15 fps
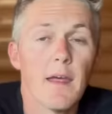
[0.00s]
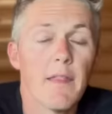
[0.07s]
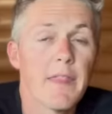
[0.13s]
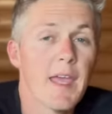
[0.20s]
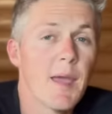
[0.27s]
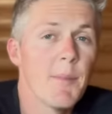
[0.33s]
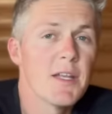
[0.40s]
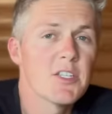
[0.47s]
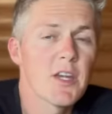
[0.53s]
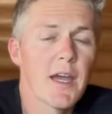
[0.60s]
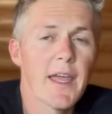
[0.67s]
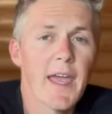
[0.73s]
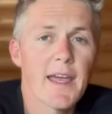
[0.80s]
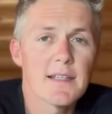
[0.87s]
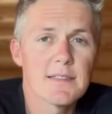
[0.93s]
The
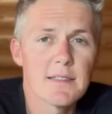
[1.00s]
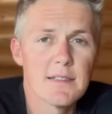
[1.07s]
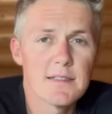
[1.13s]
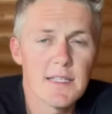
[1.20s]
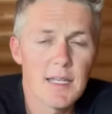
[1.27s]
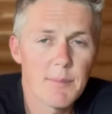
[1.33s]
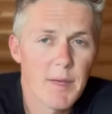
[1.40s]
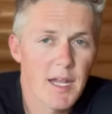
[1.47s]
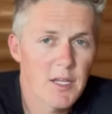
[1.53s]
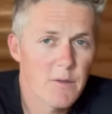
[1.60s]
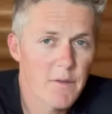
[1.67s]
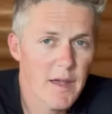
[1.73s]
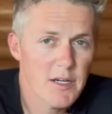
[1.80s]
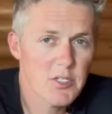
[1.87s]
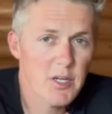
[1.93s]
MHI Excellence in
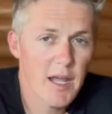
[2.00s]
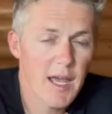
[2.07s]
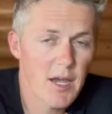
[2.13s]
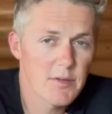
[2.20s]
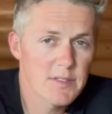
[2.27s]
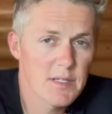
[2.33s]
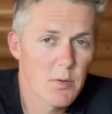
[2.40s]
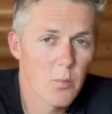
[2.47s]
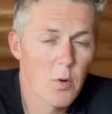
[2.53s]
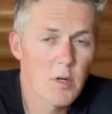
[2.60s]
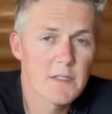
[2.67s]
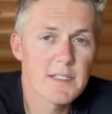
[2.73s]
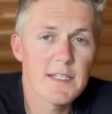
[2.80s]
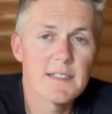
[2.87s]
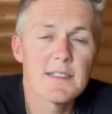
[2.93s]
Manufactured Housing
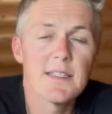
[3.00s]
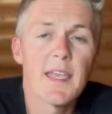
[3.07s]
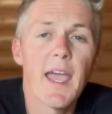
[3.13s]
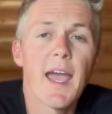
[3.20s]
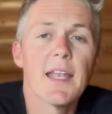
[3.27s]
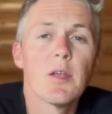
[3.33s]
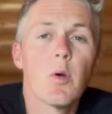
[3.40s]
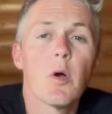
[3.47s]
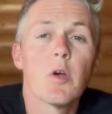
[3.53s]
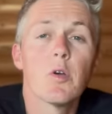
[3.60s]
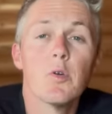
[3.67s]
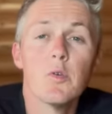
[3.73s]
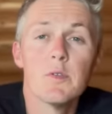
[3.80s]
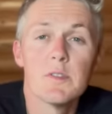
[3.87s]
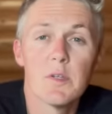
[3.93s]
Awards is the annual who's